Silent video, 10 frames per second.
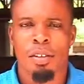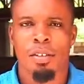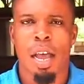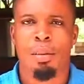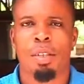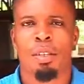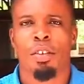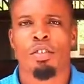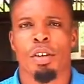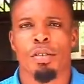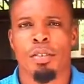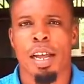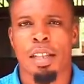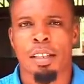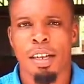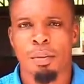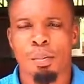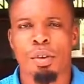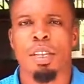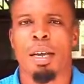habitations and then
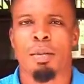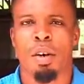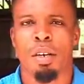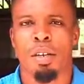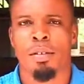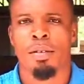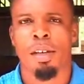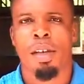put them on lease.